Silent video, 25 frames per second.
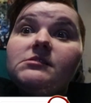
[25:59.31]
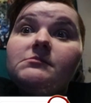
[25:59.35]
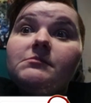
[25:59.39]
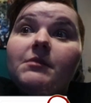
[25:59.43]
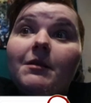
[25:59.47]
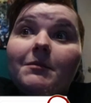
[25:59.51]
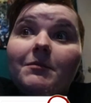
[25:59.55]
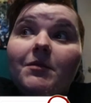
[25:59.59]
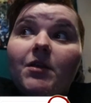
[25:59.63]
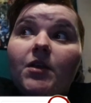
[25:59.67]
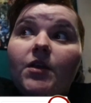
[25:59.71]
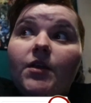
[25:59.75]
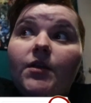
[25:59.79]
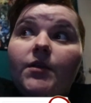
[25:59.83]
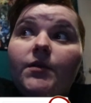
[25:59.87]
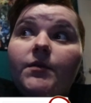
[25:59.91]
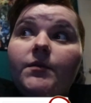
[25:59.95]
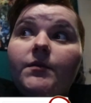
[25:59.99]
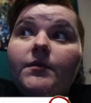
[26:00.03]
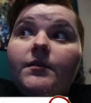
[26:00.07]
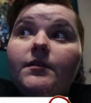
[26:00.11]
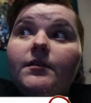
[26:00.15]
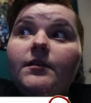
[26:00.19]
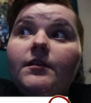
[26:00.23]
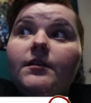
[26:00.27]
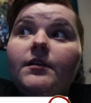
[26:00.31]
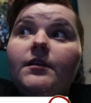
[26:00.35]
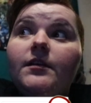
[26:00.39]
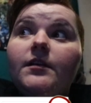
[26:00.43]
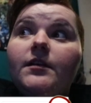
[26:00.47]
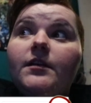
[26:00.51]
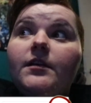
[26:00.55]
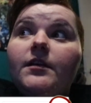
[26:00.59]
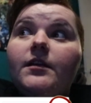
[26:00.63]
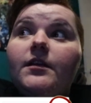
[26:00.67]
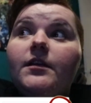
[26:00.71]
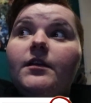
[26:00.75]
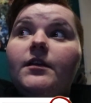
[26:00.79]
But I'm going to go.
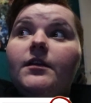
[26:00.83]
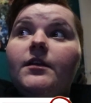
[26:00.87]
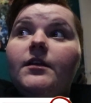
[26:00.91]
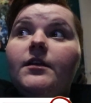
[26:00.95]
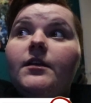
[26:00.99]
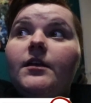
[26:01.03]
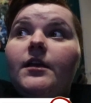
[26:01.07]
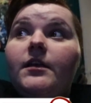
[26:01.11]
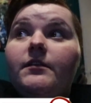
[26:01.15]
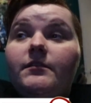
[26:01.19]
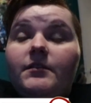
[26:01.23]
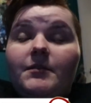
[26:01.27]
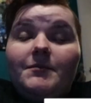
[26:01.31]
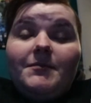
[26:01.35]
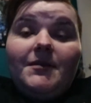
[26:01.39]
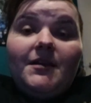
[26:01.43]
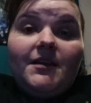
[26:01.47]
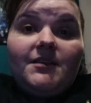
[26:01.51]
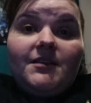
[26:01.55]
Hopefully, the